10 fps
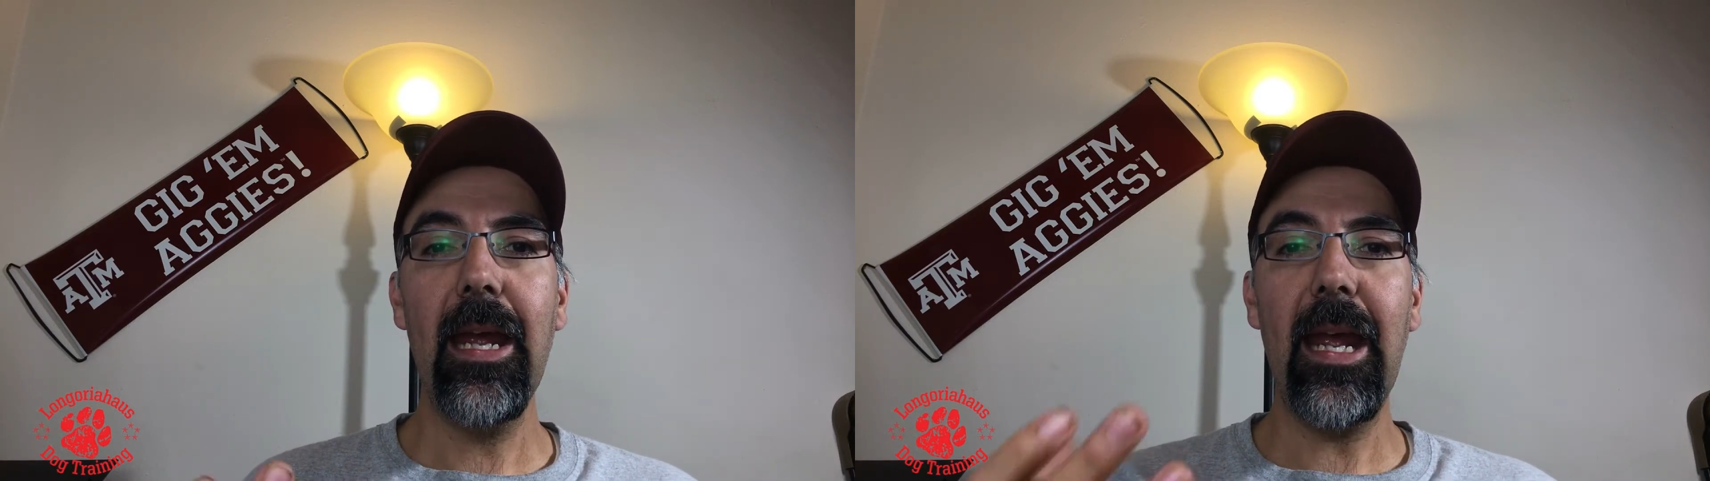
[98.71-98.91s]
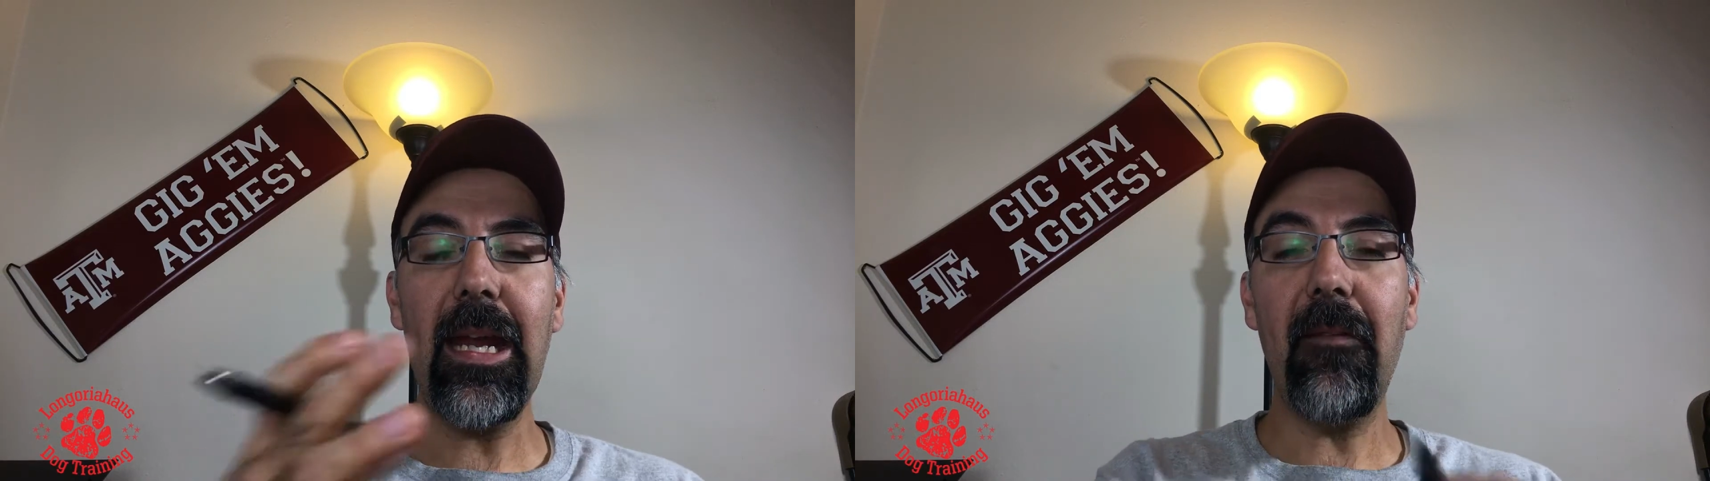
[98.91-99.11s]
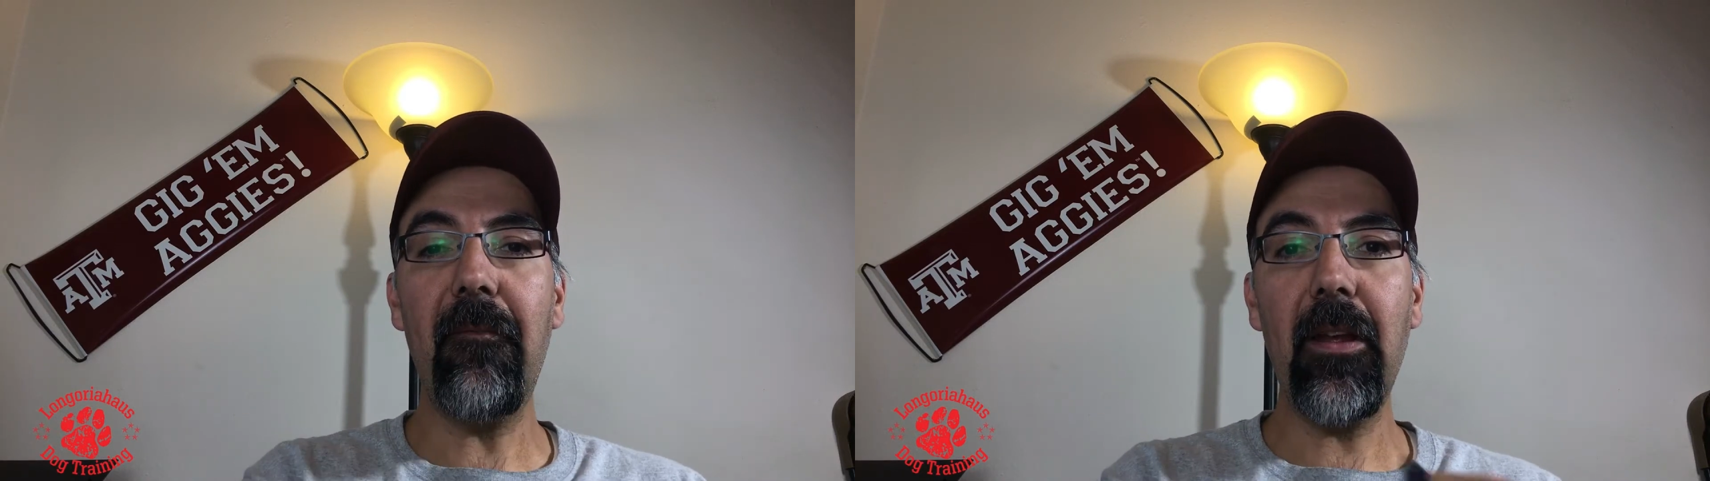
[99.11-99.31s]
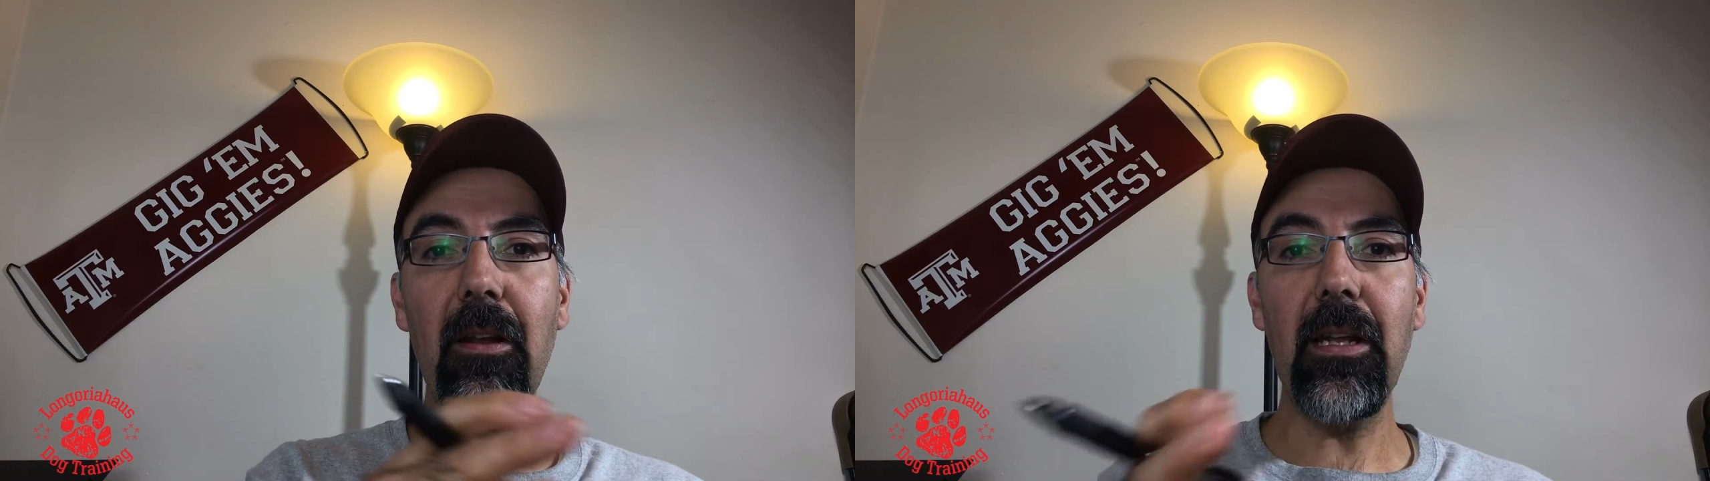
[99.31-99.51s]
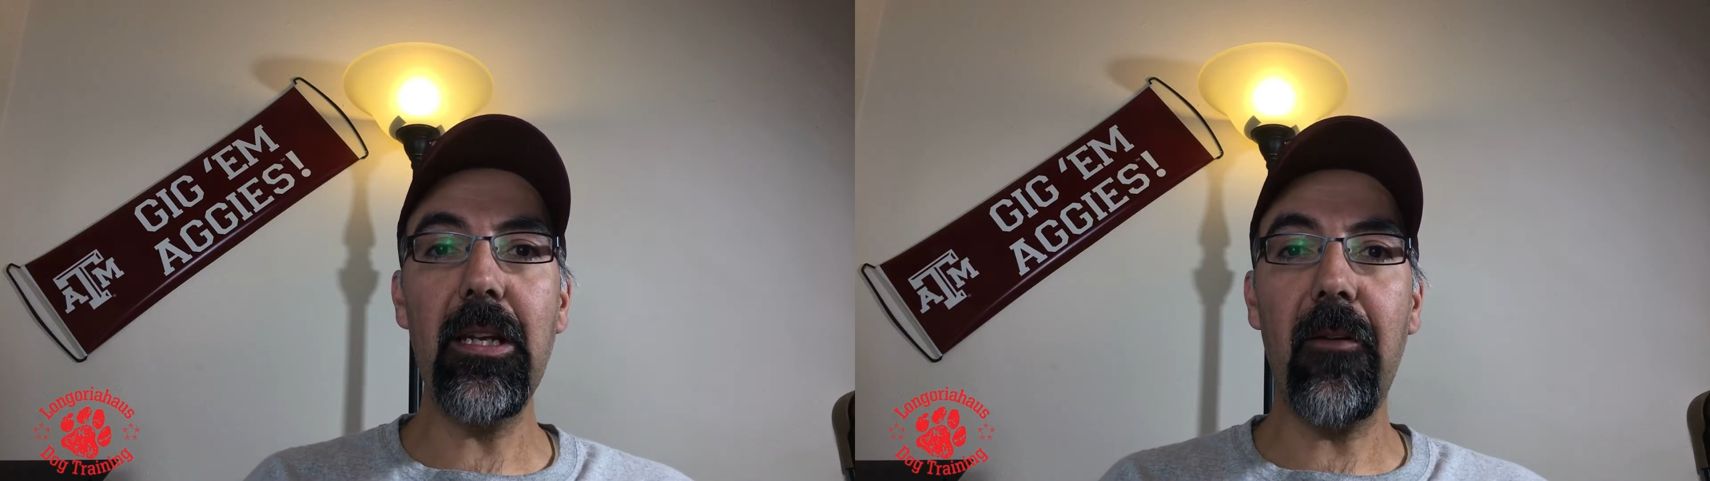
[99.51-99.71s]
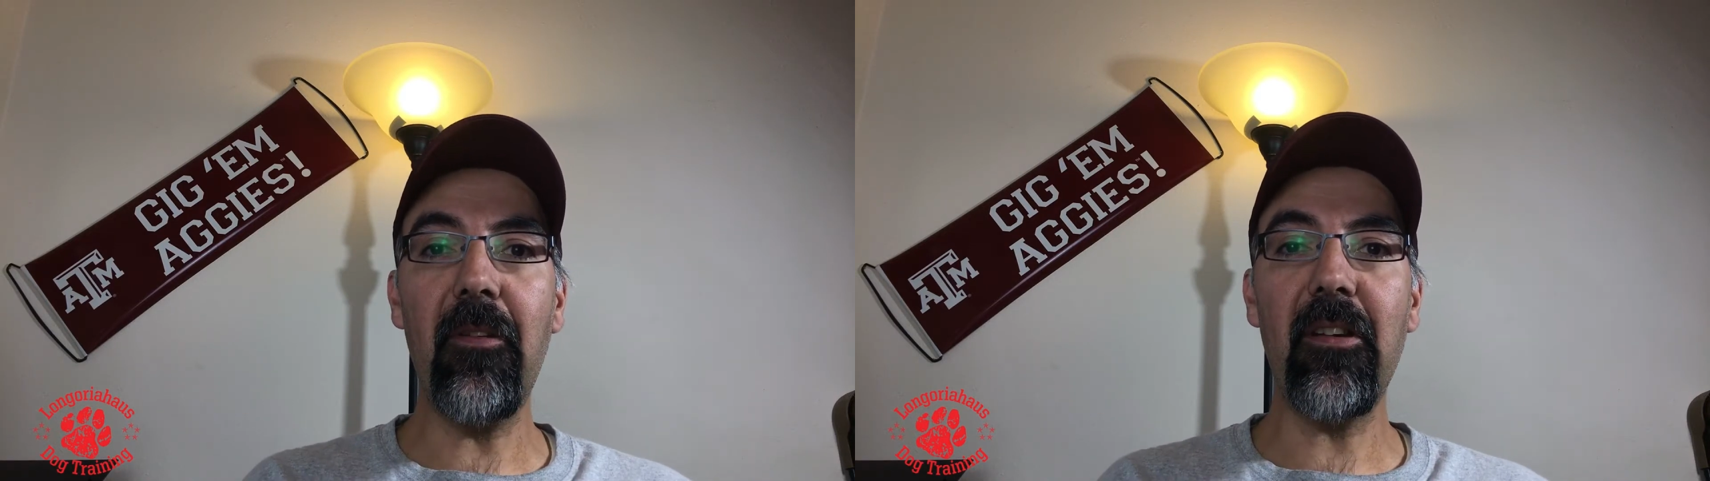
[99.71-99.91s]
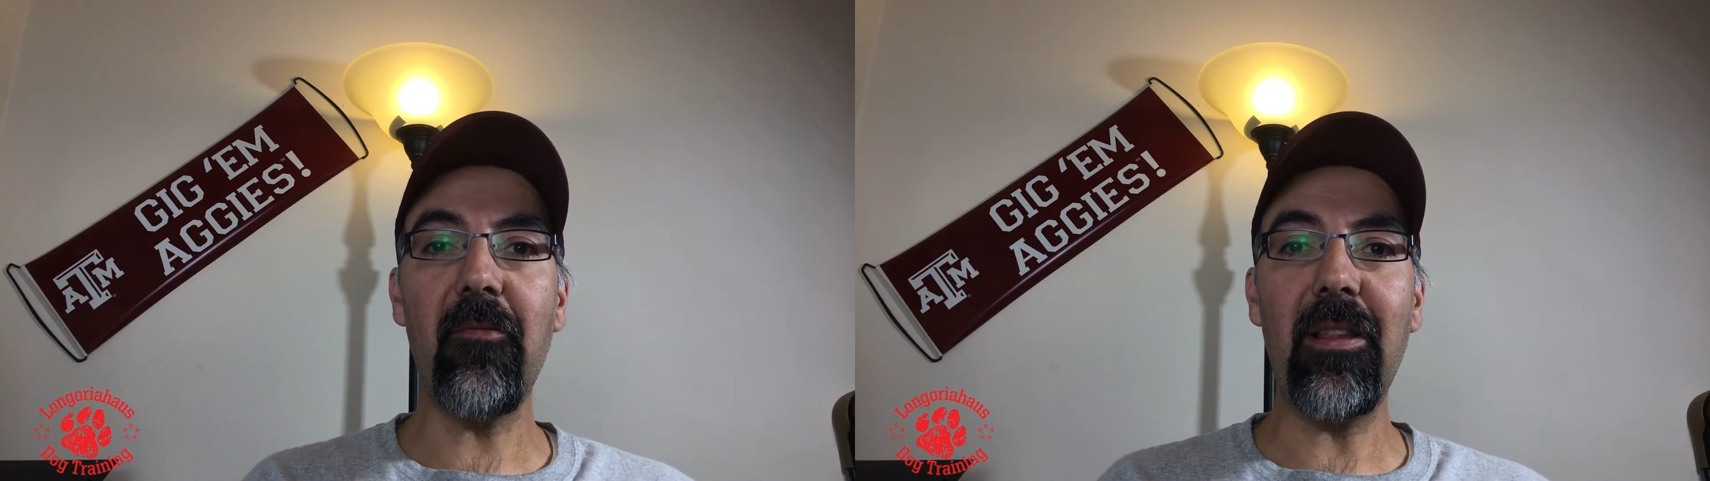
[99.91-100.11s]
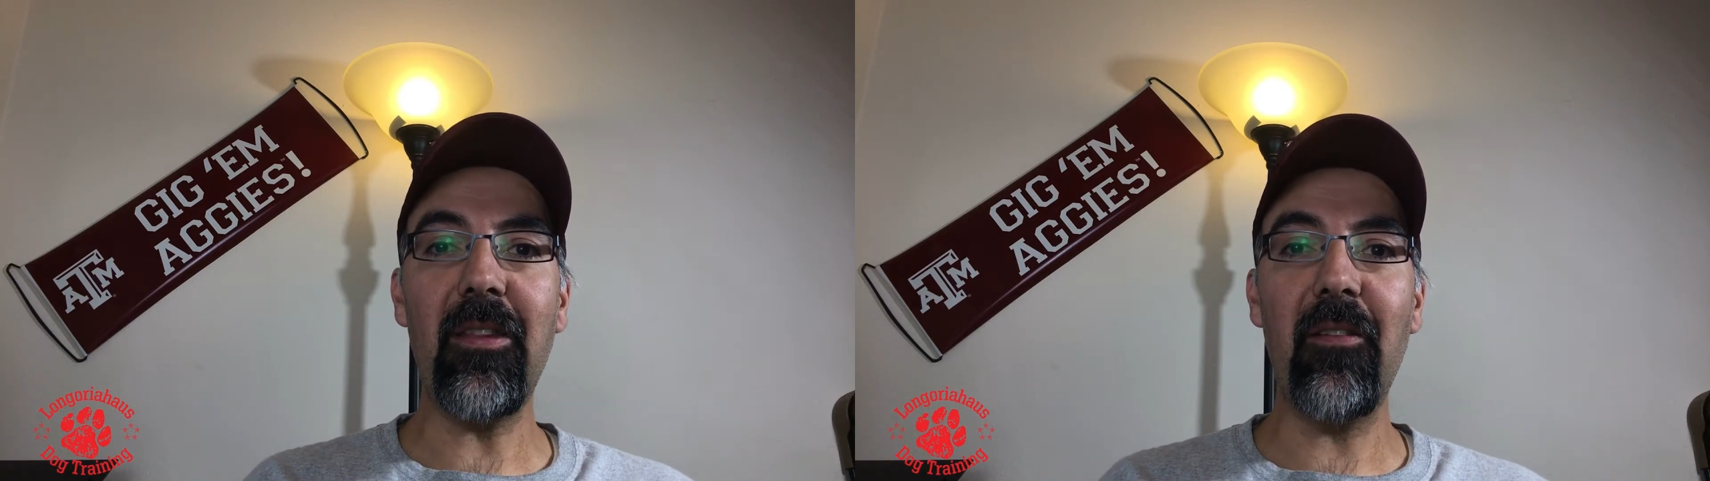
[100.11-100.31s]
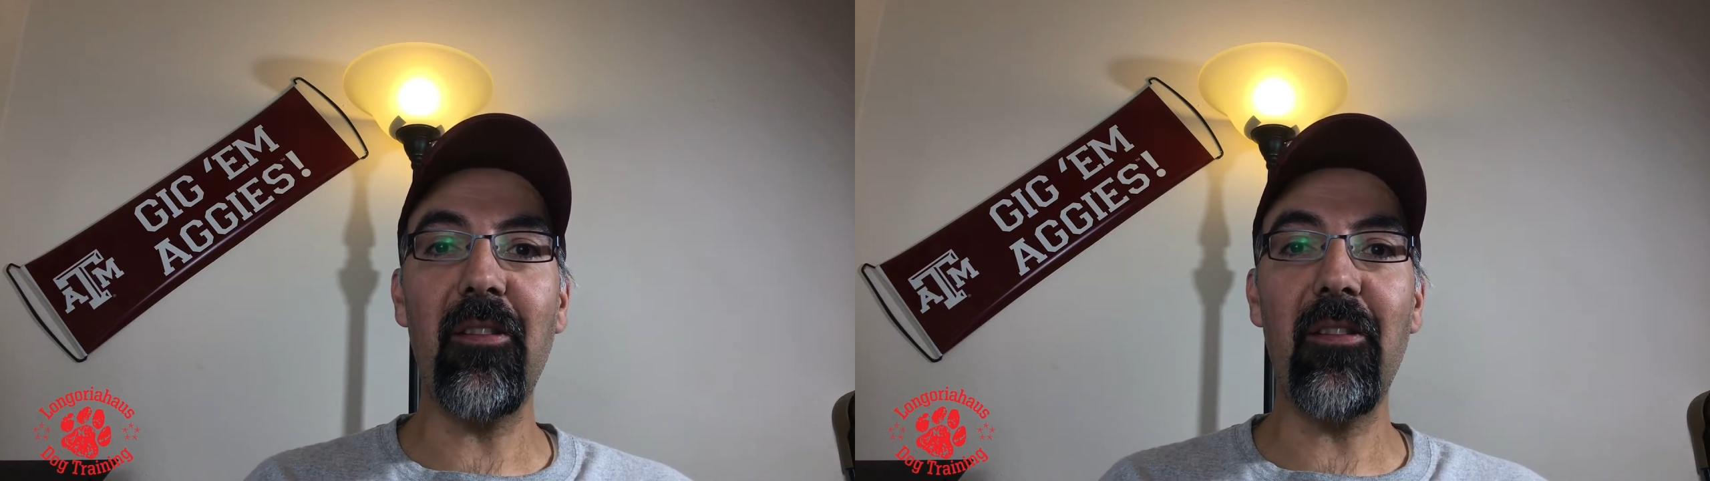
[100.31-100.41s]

it can feel a difference right there.